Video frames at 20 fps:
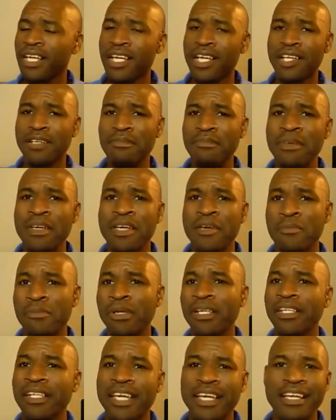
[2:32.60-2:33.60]

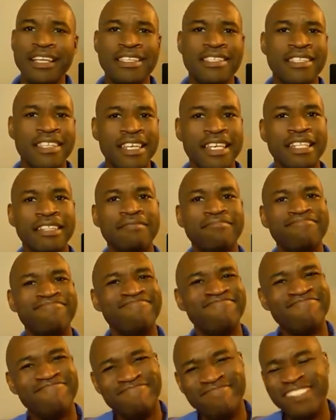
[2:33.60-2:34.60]
But like I said,
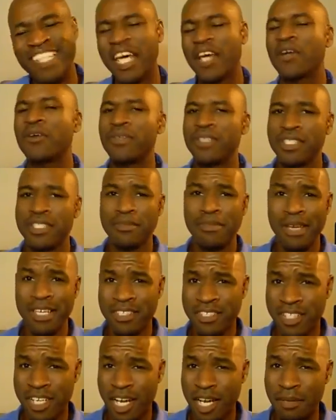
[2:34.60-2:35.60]
not always the
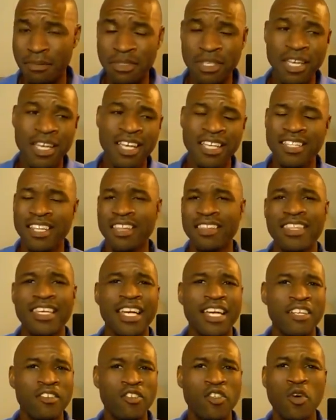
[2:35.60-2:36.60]
best jobs. Another
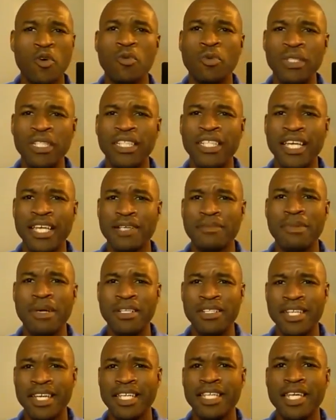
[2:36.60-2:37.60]
thing I don't really like
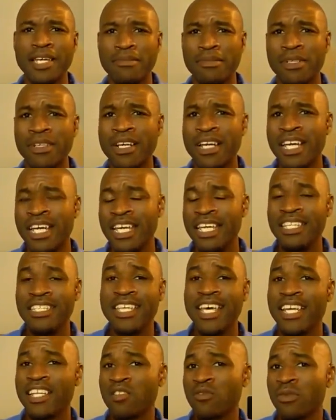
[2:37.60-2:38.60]
about day labor is
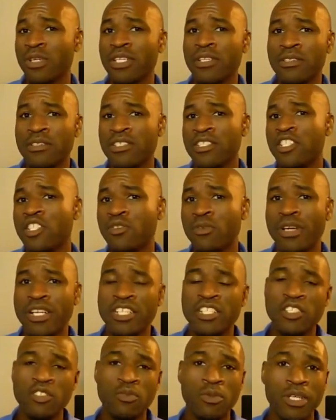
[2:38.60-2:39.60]
that it's one of those
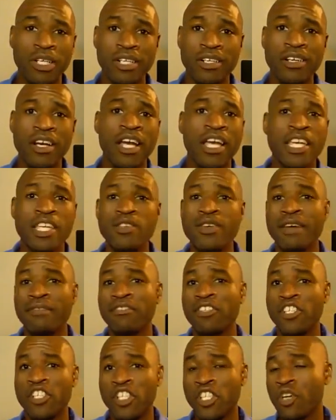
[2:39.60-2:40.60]
situations where you
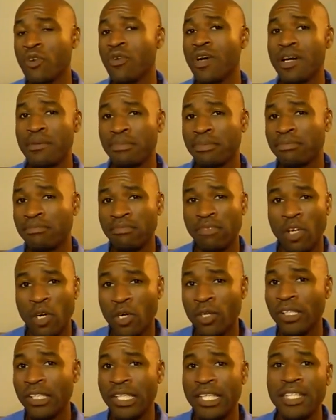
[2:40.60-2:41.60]
have to show up
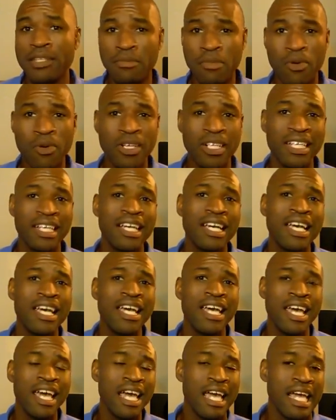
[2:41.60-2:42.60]
early in the morning,
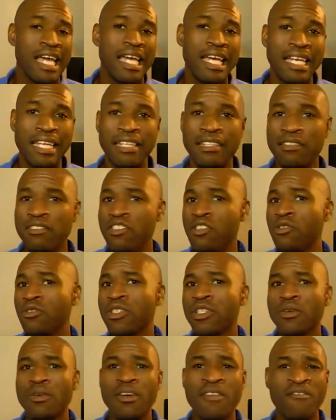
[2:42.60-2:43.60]
and
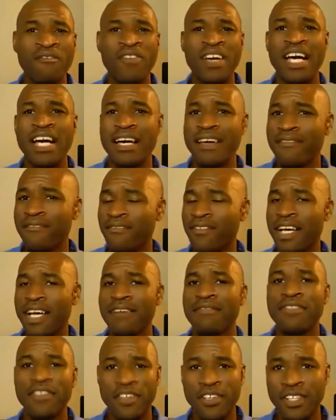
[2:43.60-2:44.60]
usually around
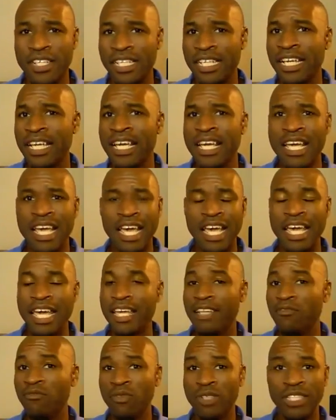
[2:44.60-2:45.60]
5:30,
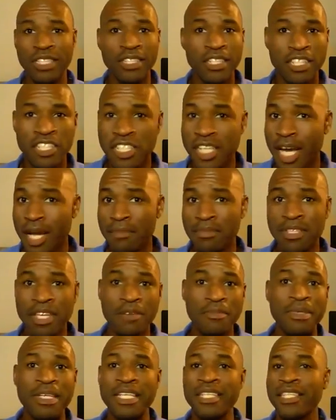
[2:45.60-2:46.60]
and when the jobs
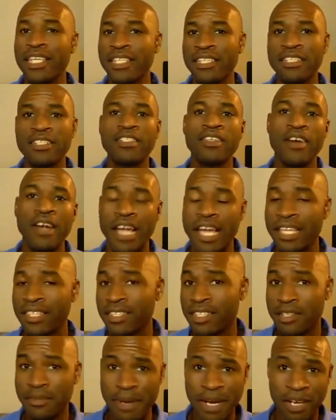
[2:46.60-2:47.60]
come in, they just start
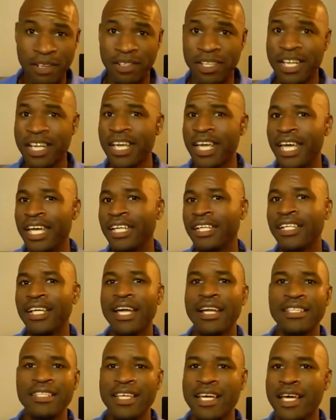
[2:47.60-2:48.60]
handing them out. And a
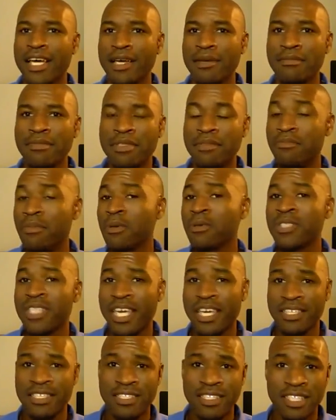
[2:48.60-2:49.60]
lot of times, in most
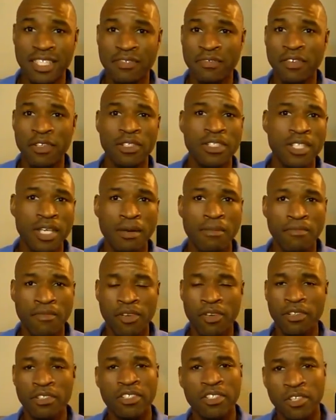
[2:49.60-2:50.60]
cases, it's first come,
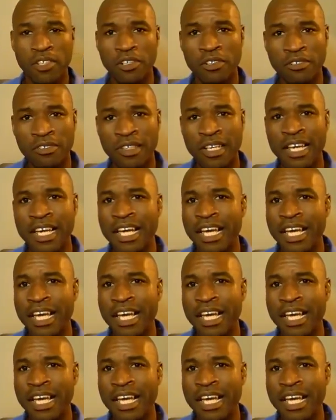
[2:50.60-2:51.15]
first serve.